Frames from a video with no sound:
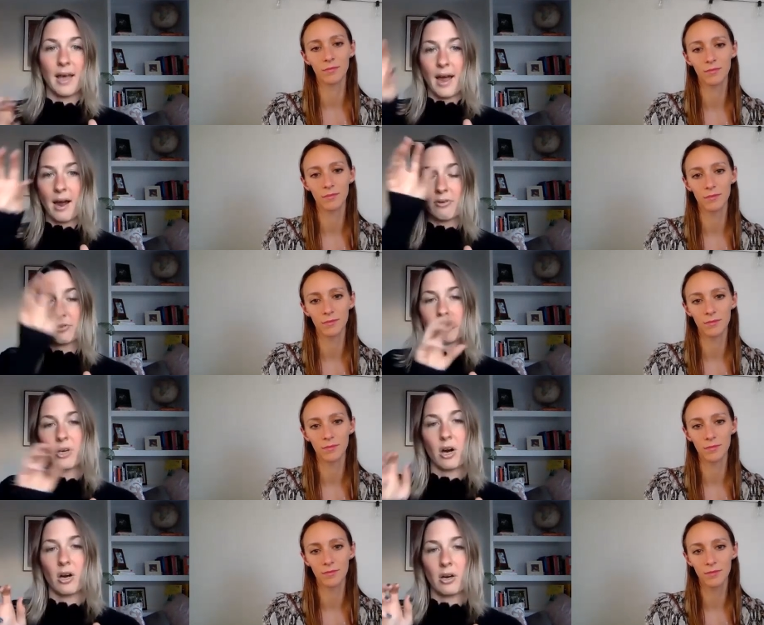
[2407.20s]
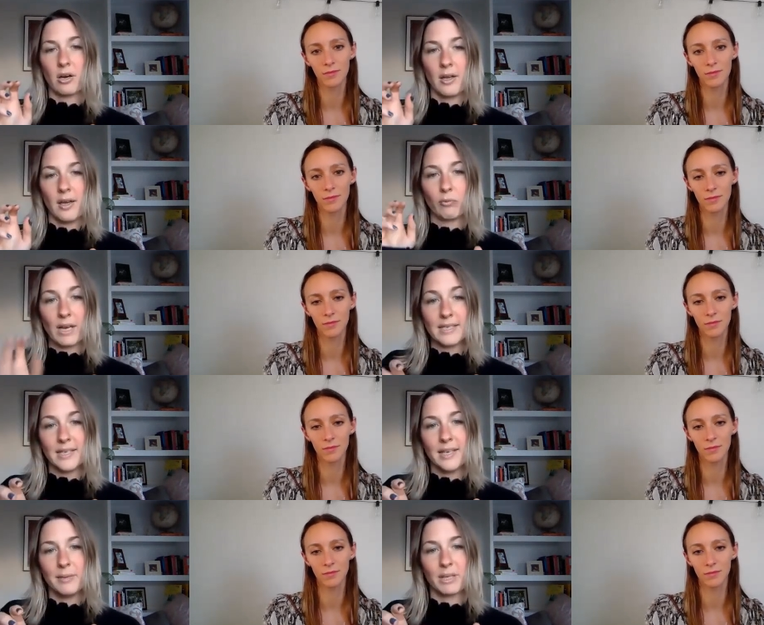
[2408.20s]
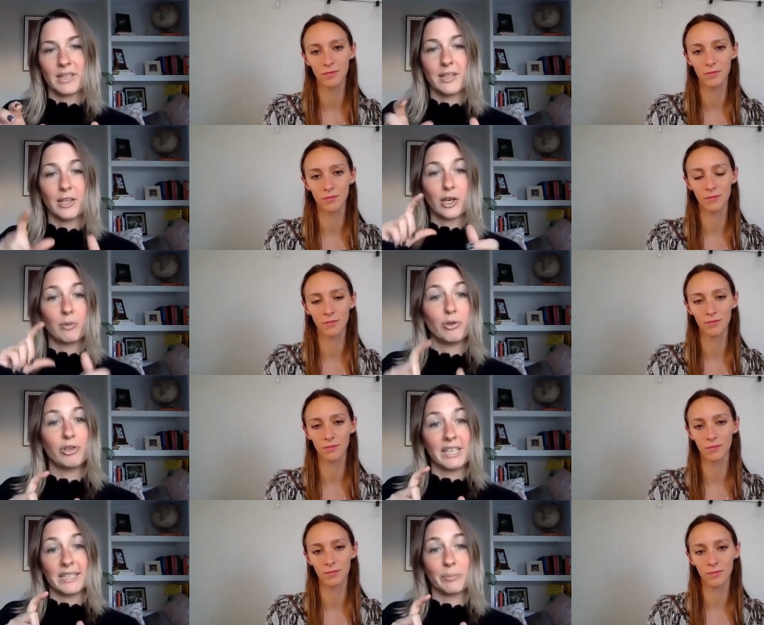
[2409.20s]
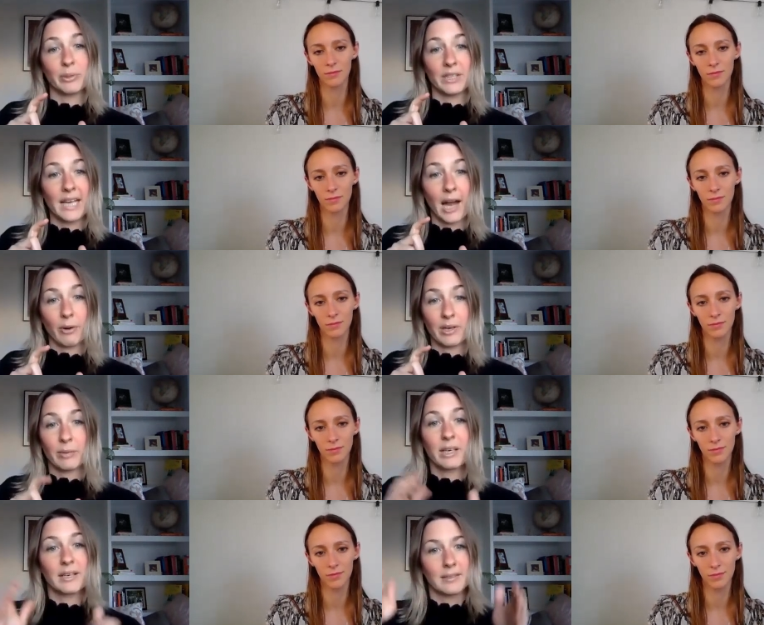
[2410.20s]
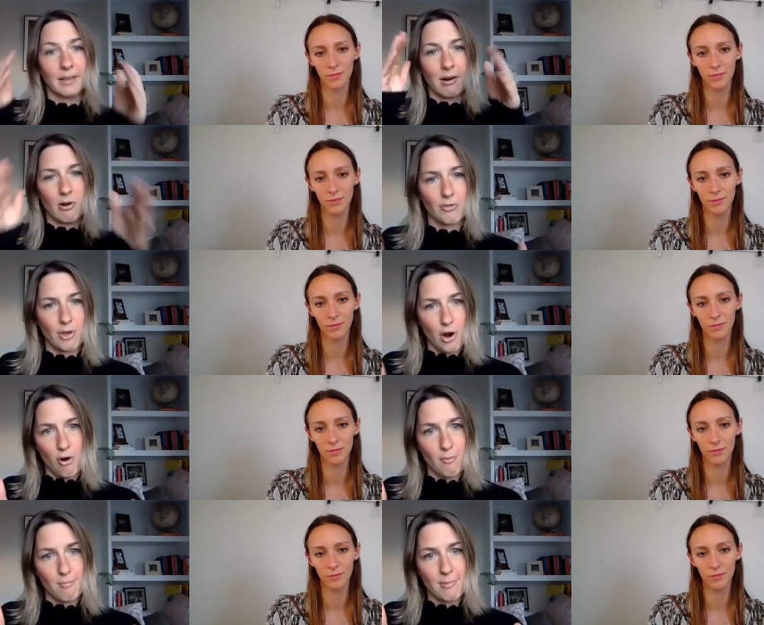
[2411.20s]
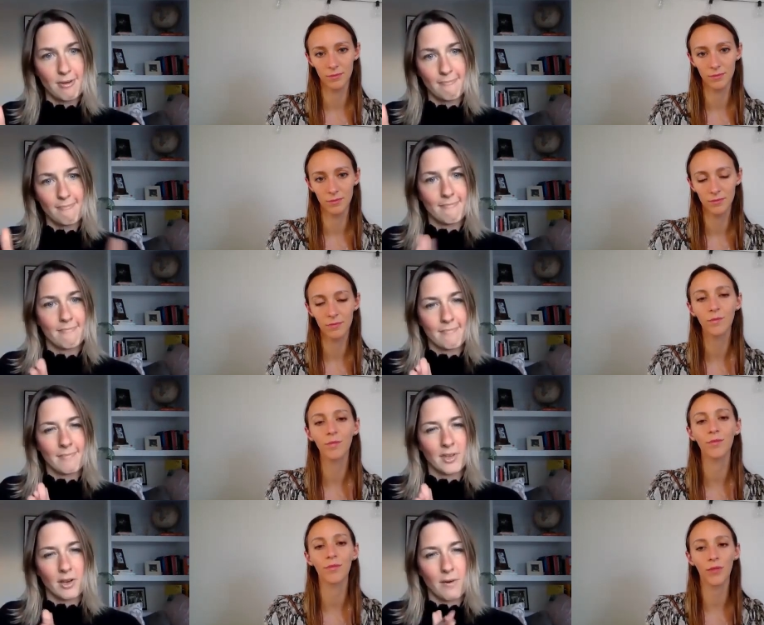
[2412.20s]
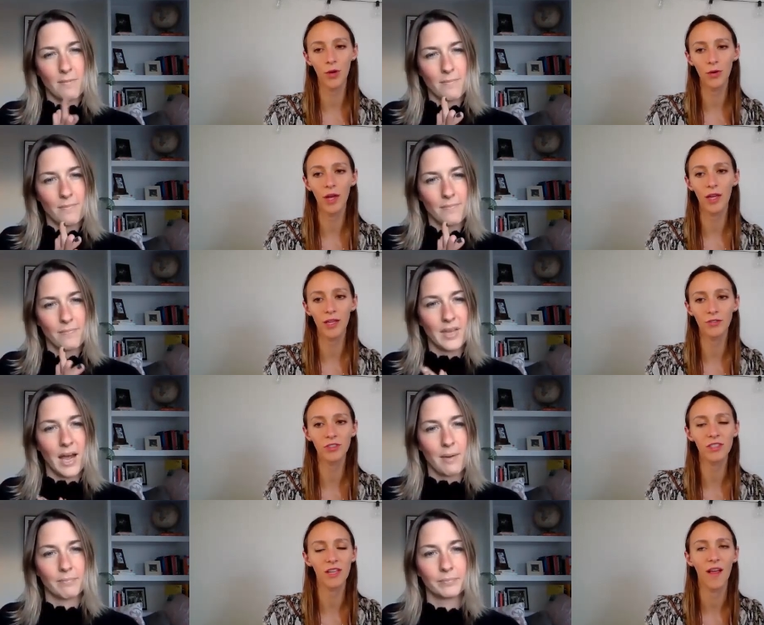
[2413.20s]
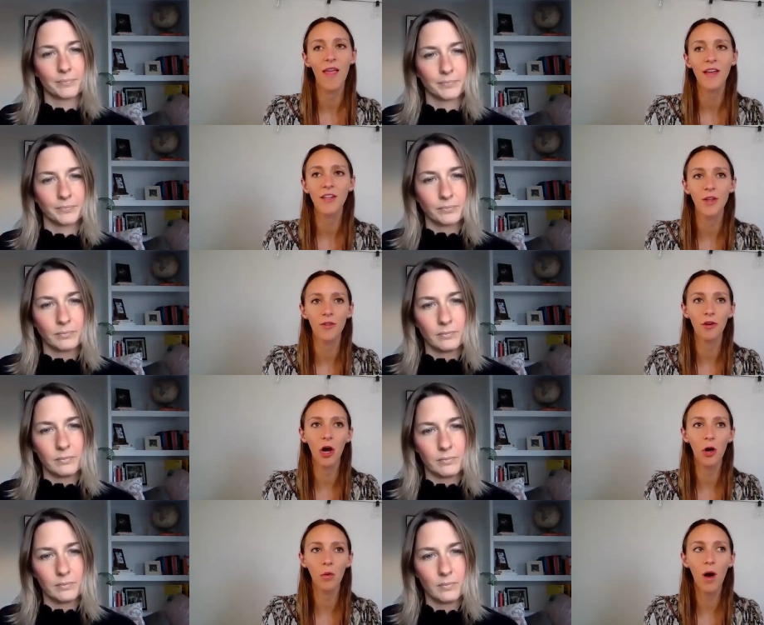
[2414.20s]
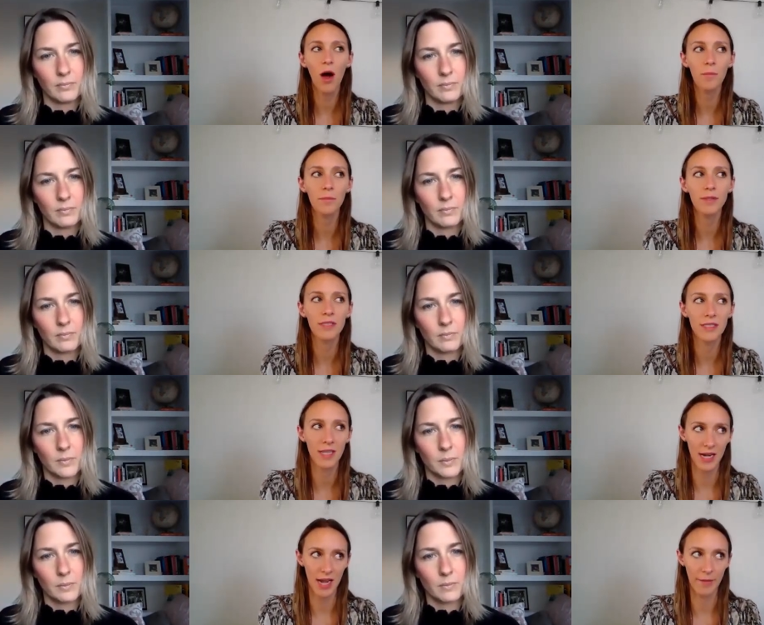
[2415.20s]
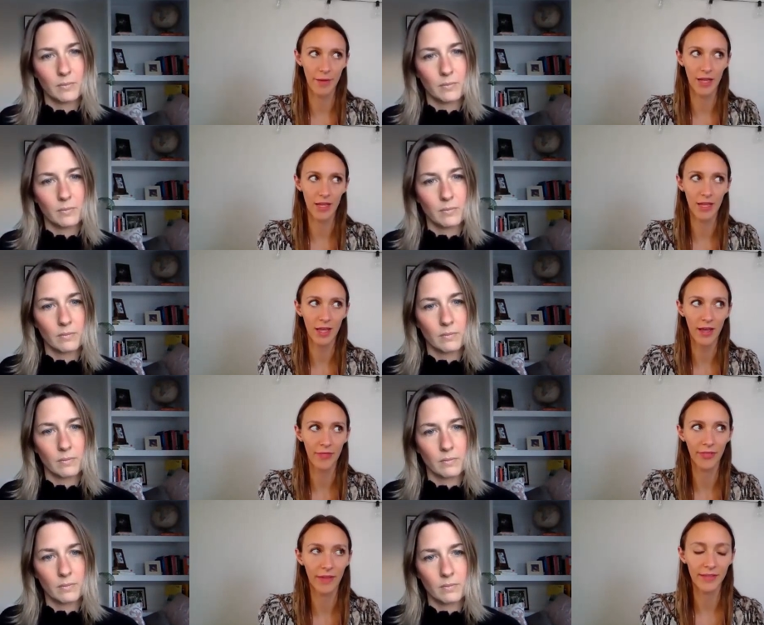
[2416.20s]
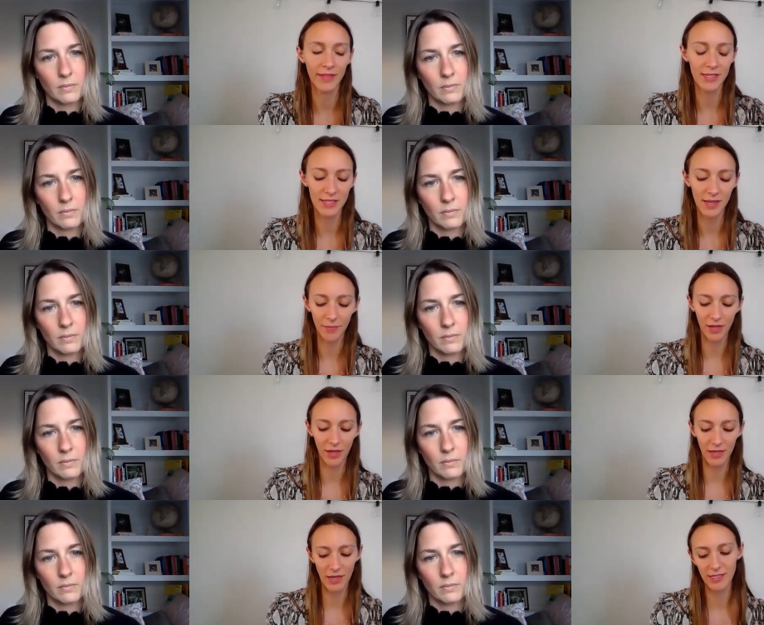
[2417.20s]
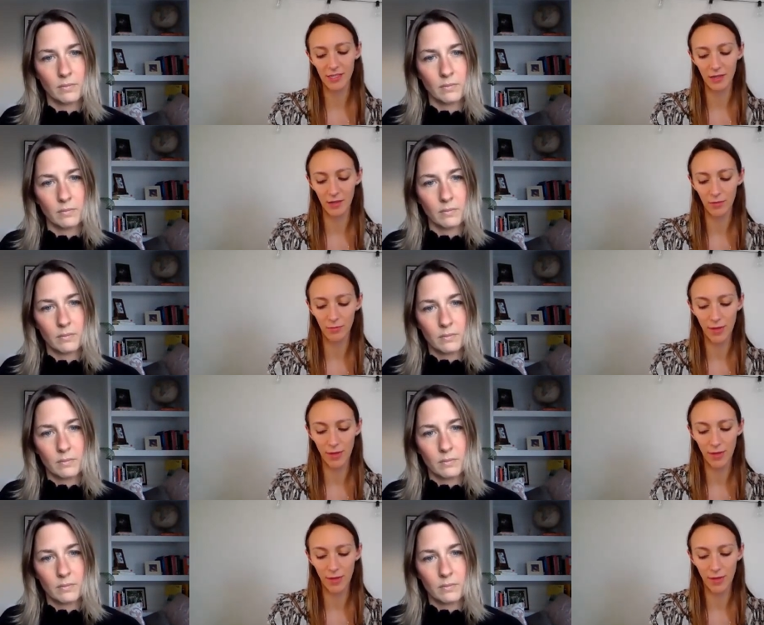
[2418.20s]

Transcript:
Speaker 1: that house are rented, but then the community is building equity because they own the home.
Speaker 2: Hmm, okay, interesting. So the co op dynamic and and this is something i need to